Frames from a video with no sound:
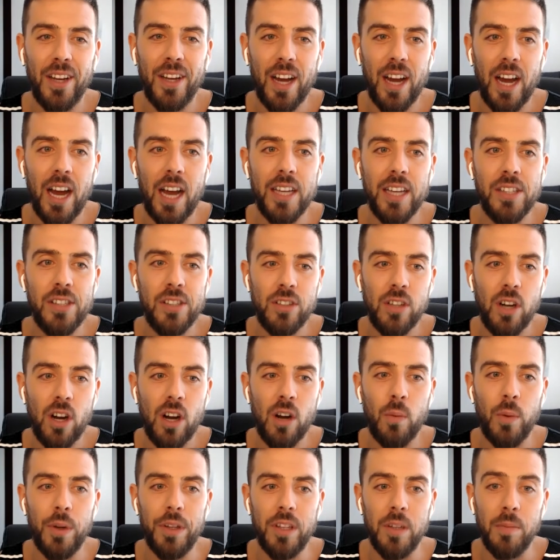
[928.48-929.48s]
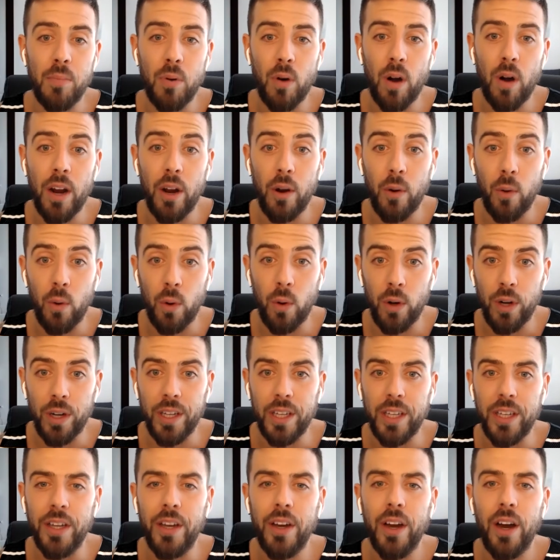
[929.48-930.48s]
I start with the
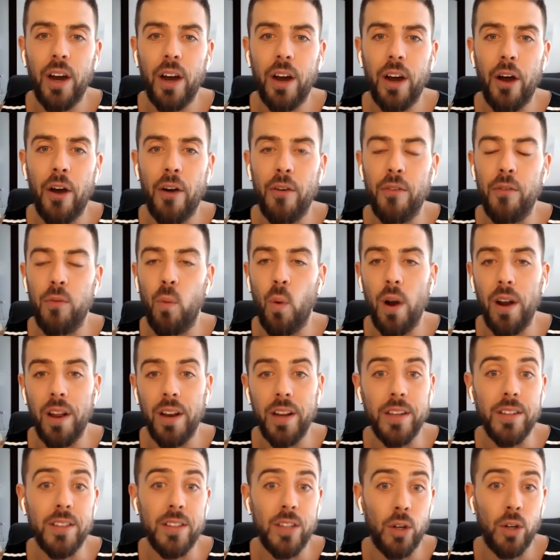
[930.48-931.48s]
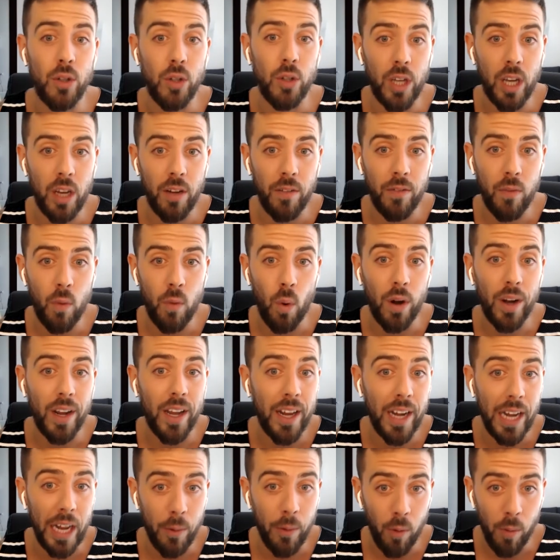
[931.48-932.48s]
priority of what it is they're looking for
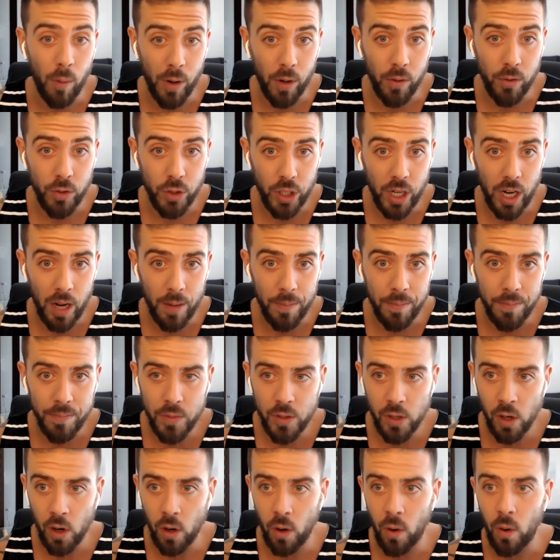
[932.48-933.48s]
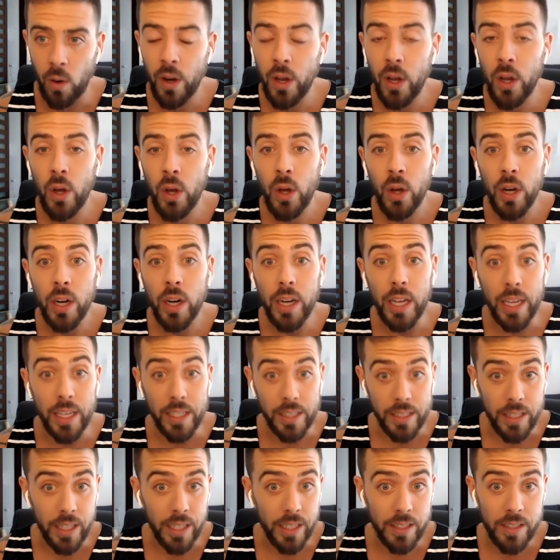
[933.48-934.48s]
in a remote job. So,
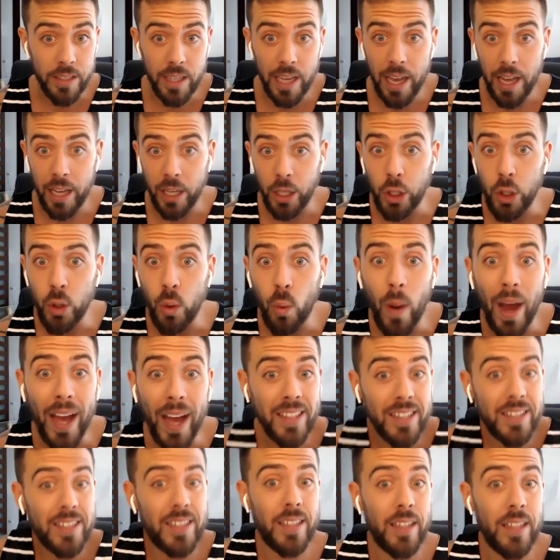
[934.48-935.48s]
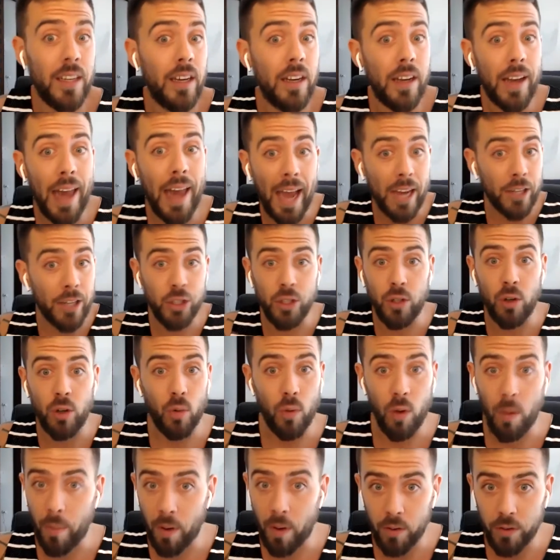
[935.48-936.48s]
is this a US national
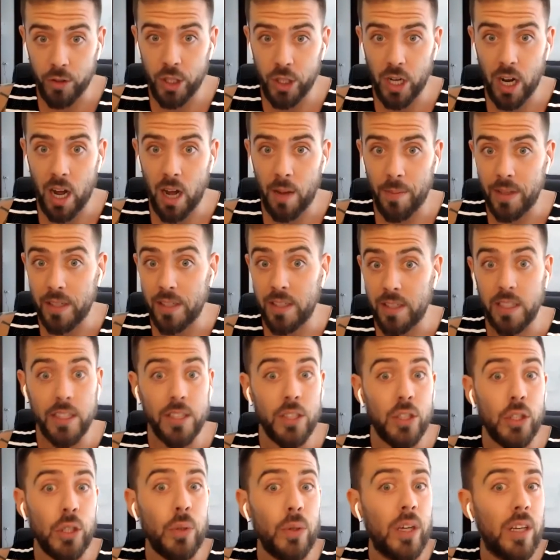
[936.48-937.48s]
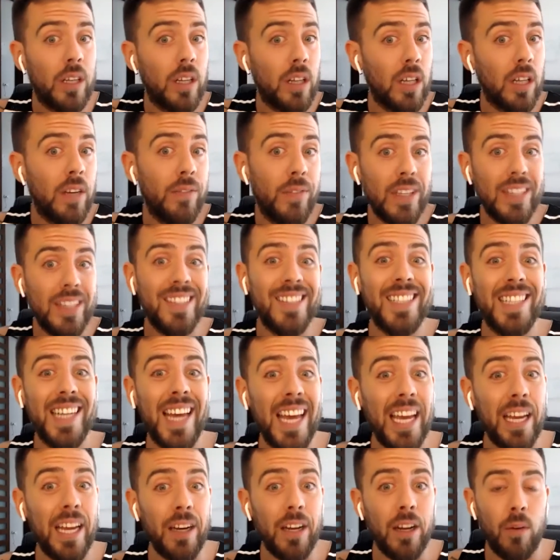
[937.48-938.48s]
remote job? Is this you can live in
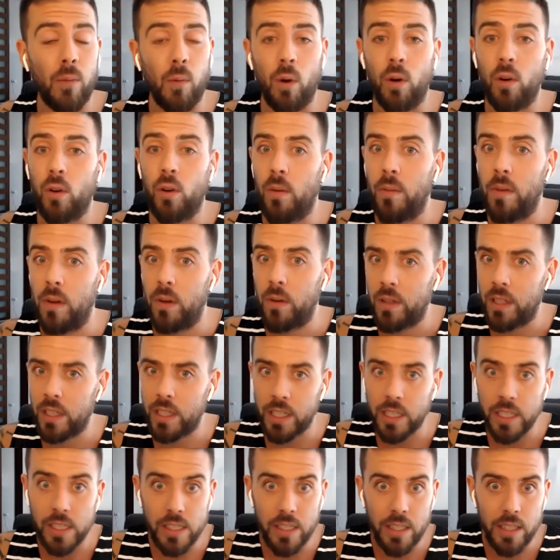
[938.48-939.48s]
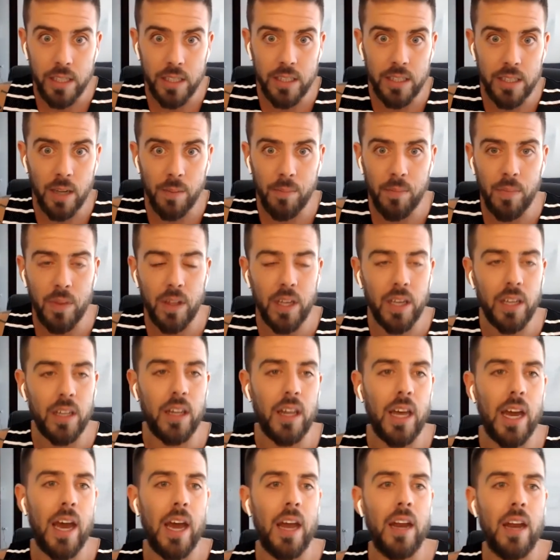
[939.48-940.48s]
state and work remotely? Is this something
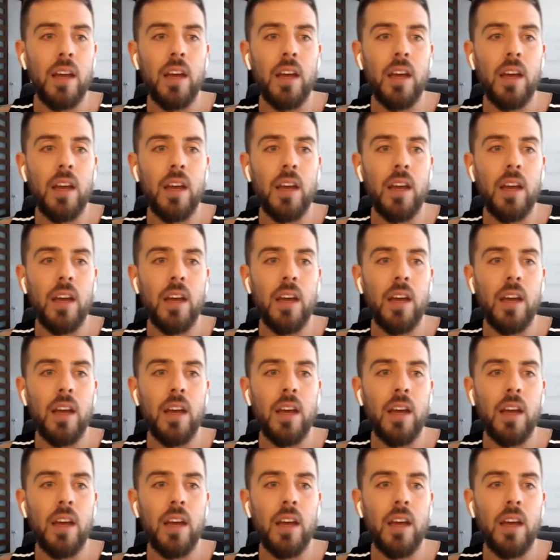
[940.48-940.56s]
that